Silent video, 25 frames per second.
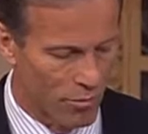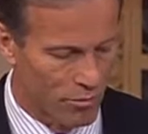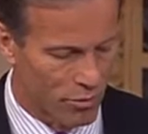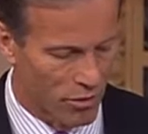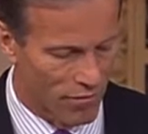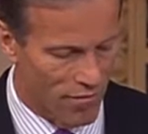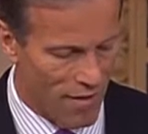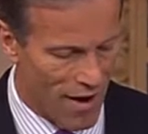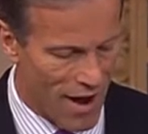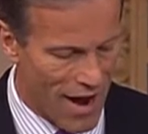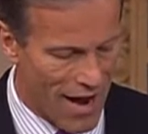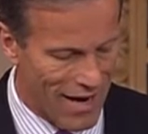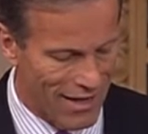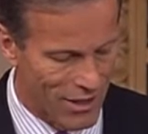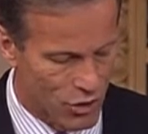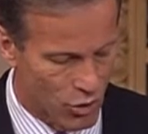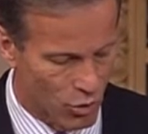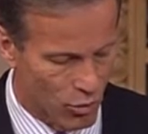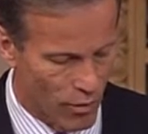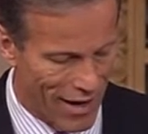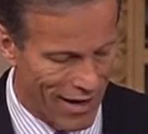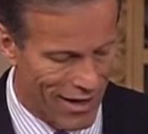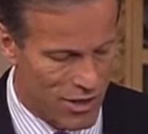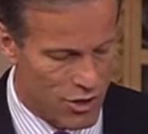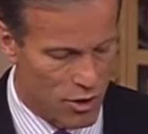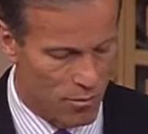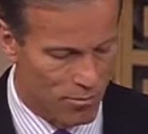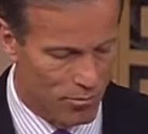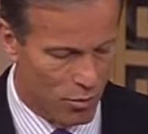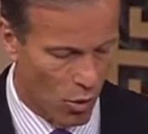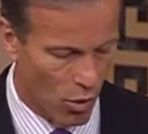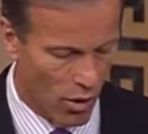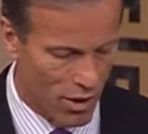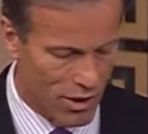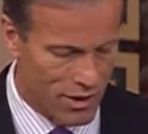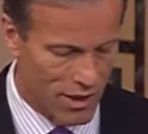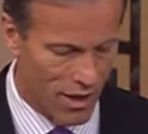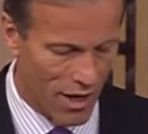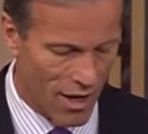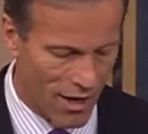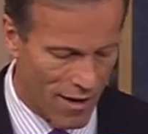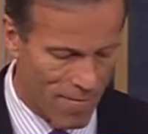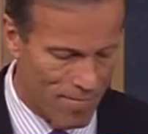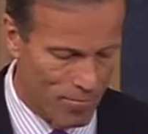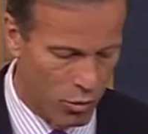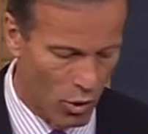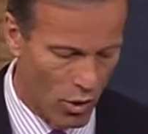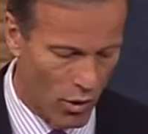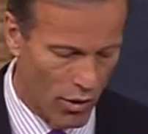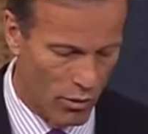provide direct support to
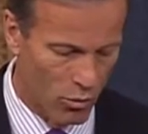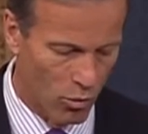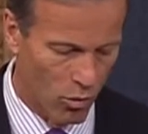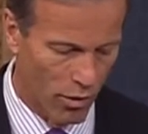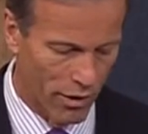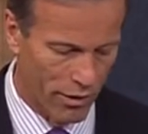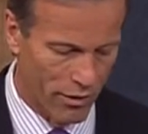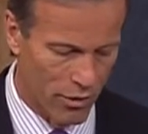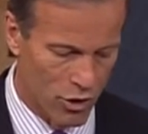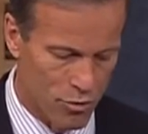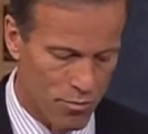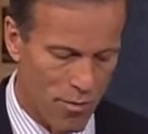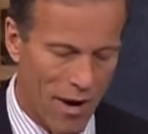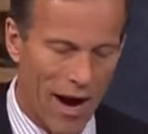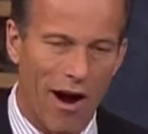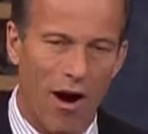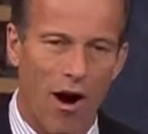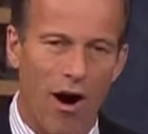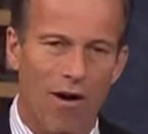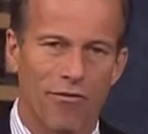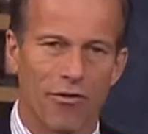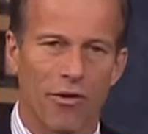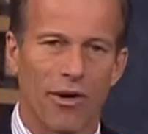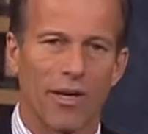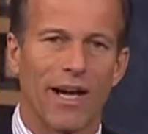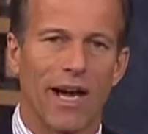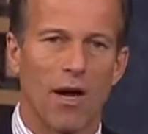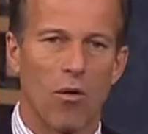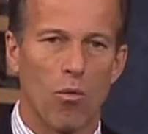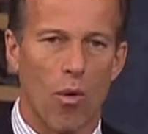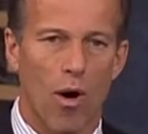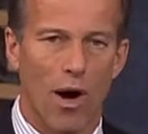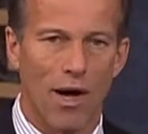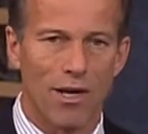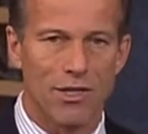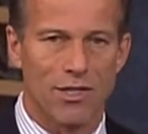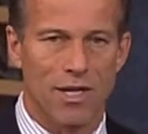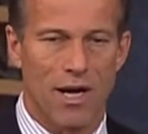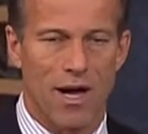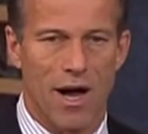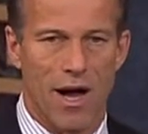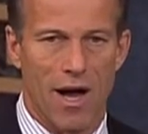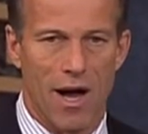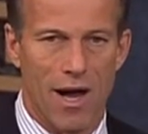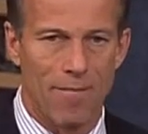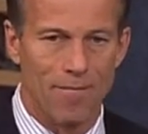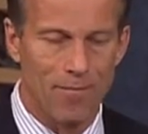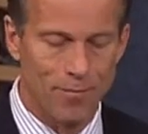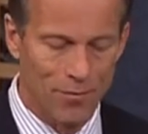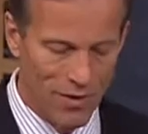unemployed workers by offering a
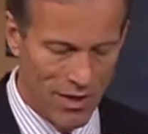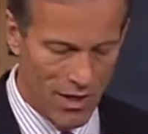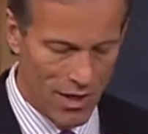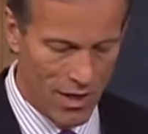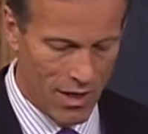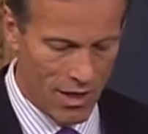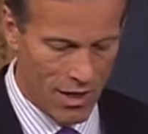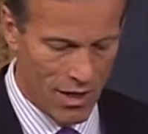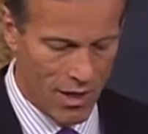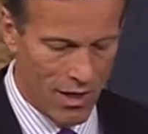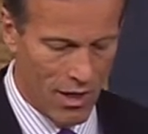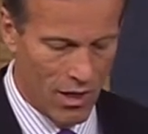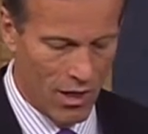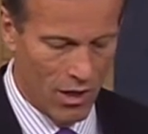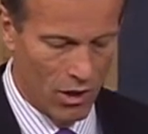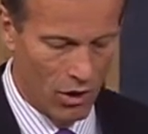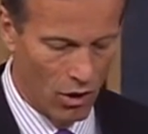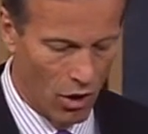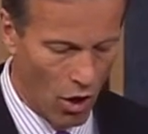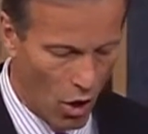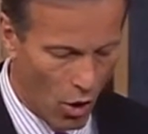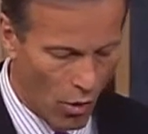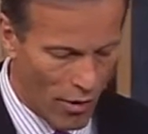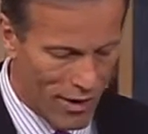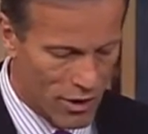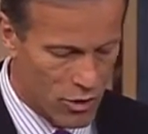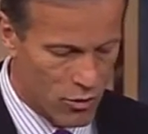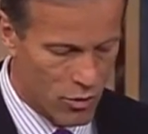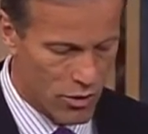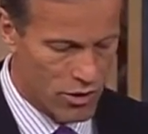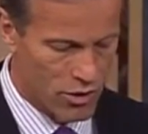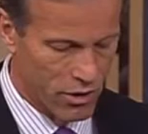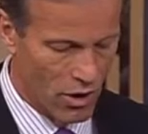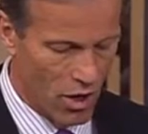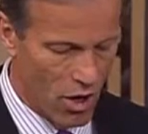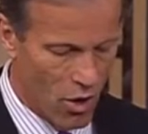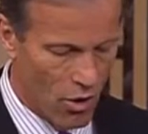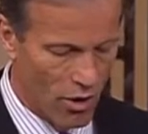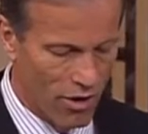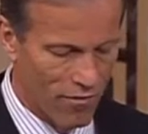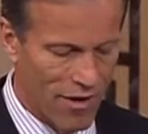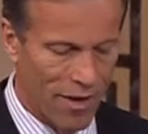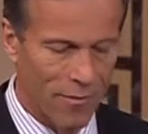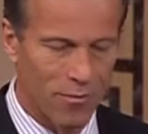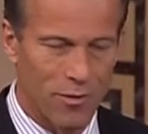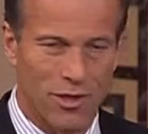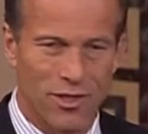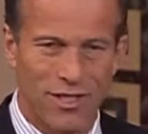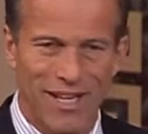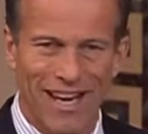one-time, low-interest loan of
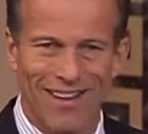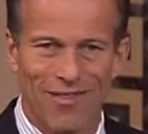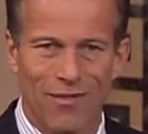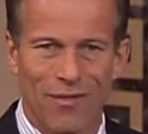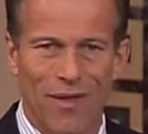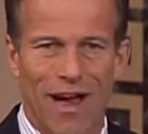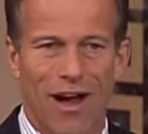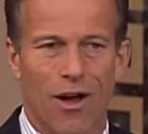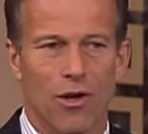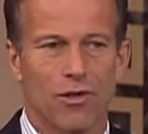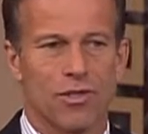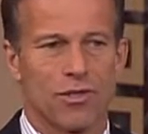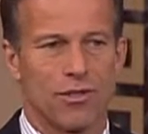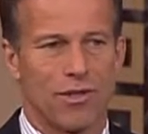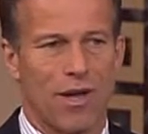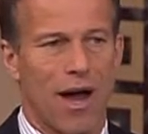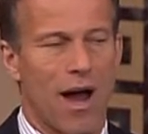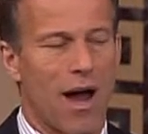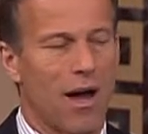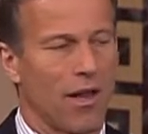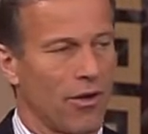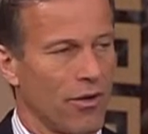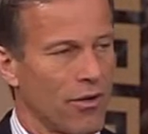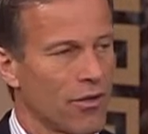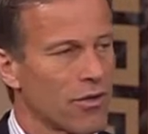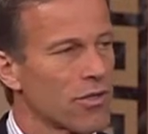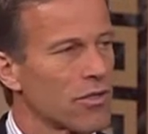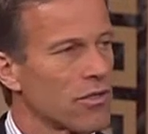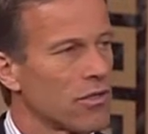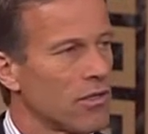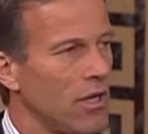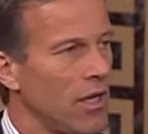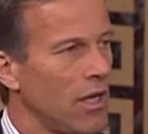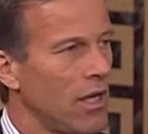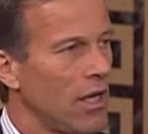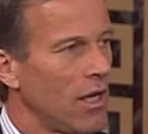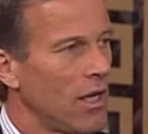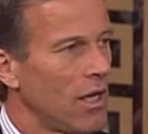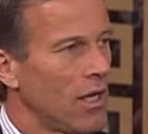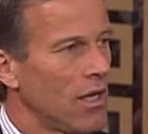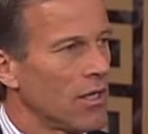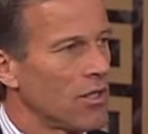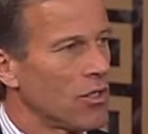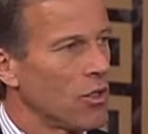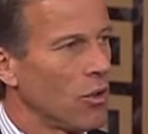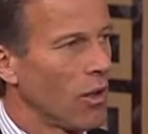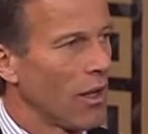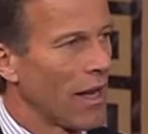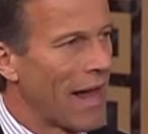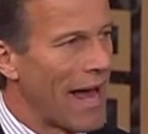up to $10,000
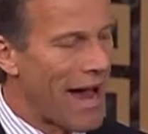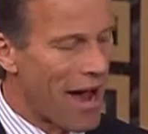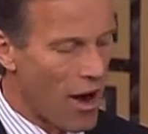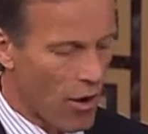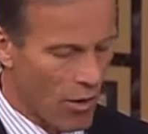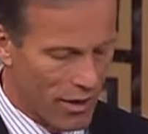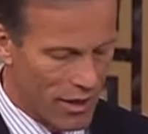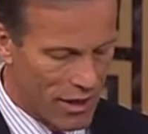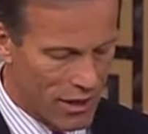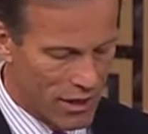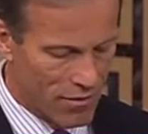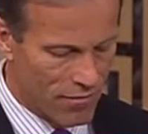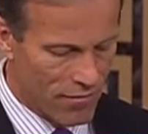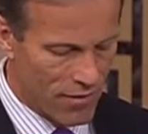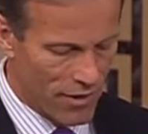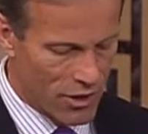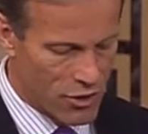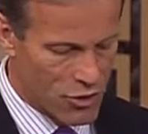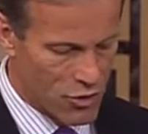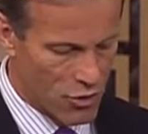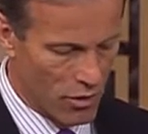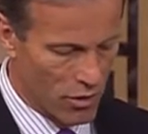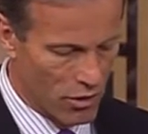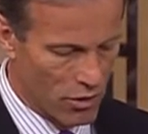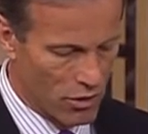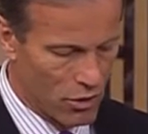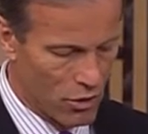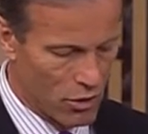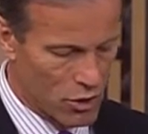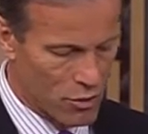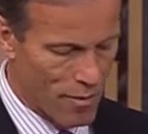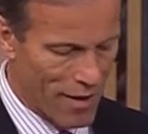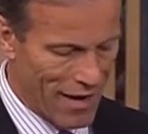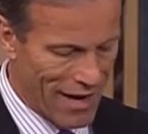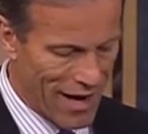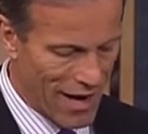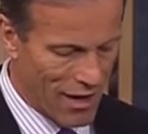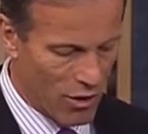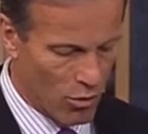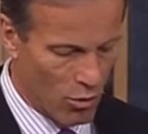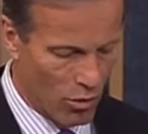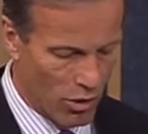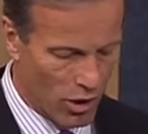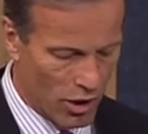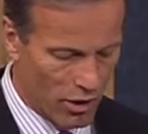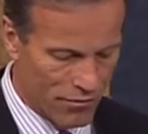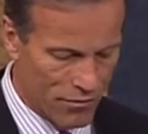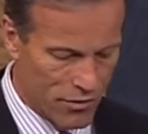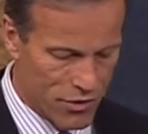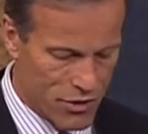to allow an individual who has been out of
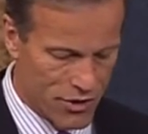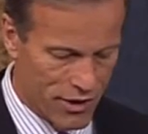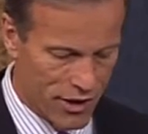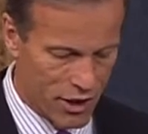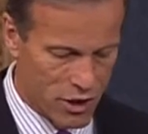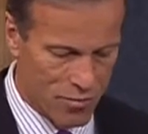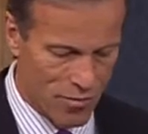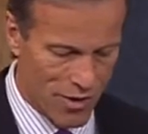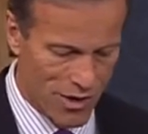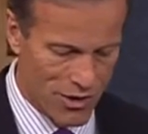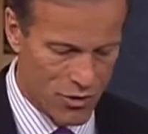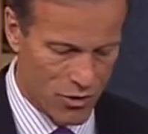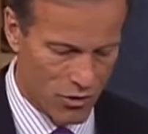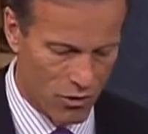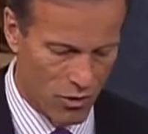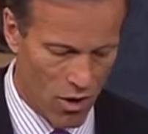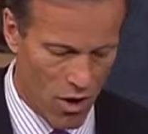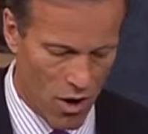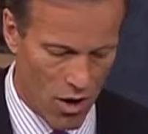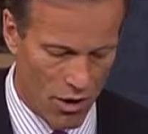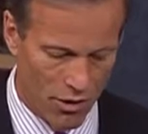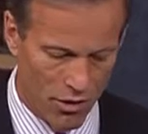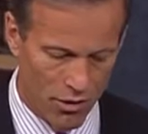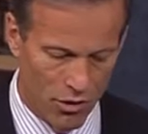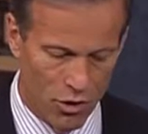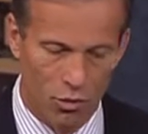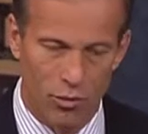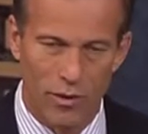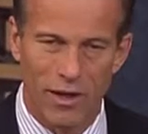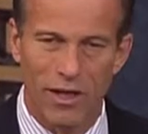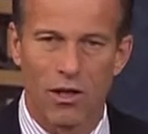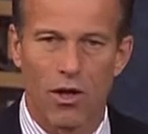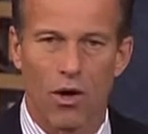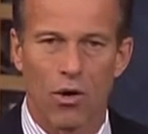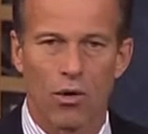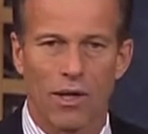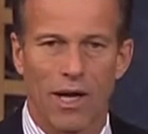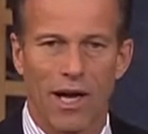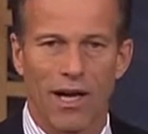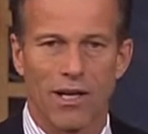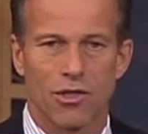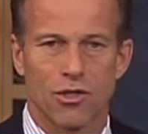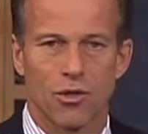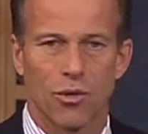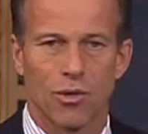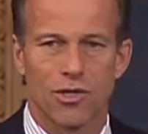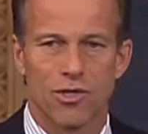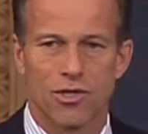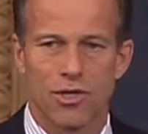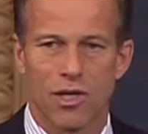work for 6 months or longer to relocate
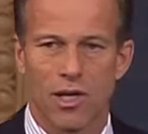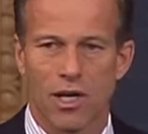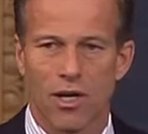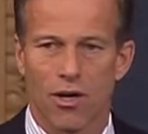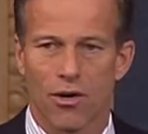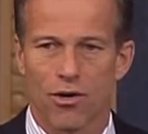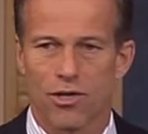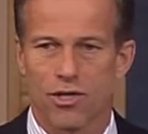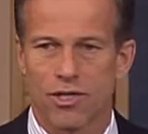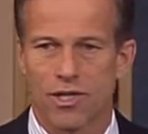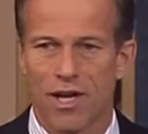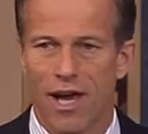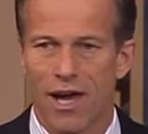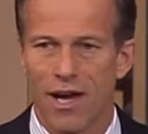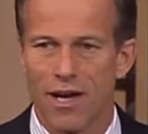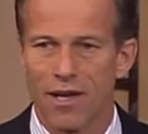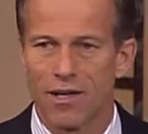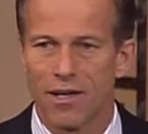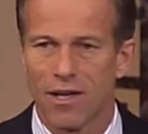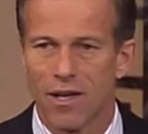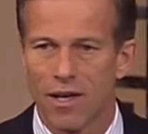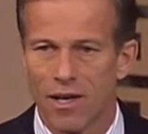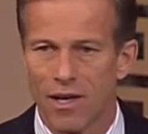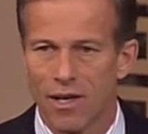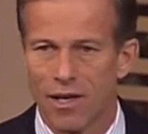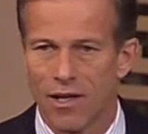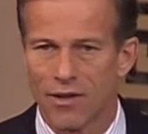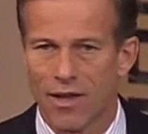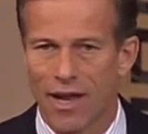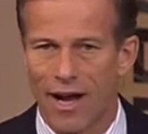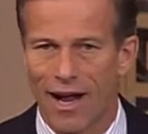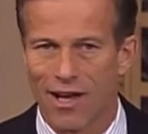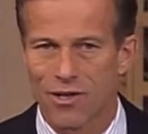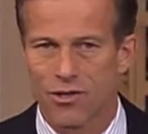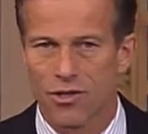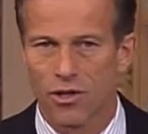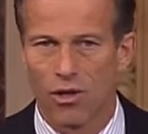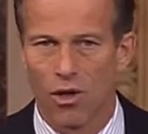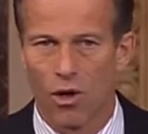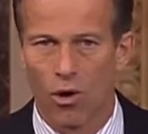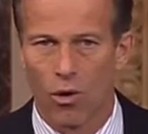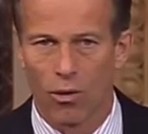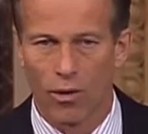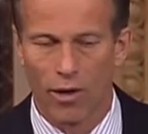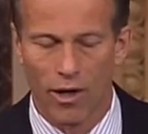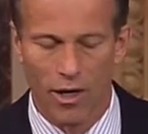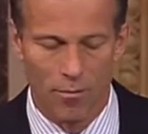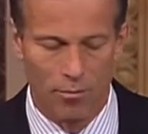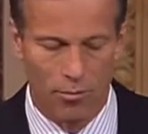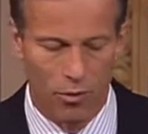to a city or state that has a
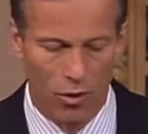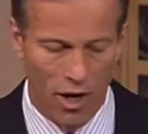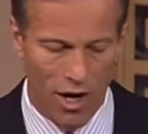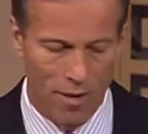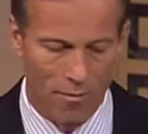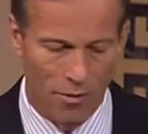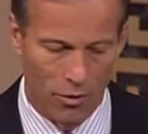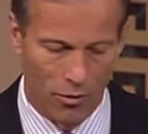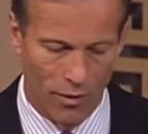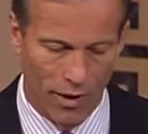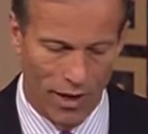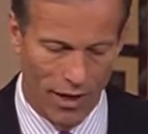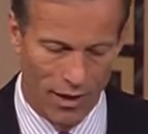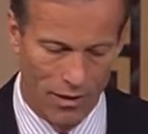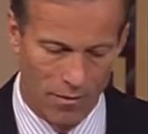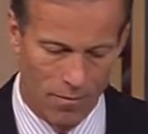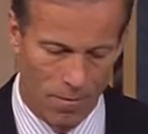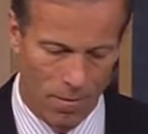lower unemployment rate.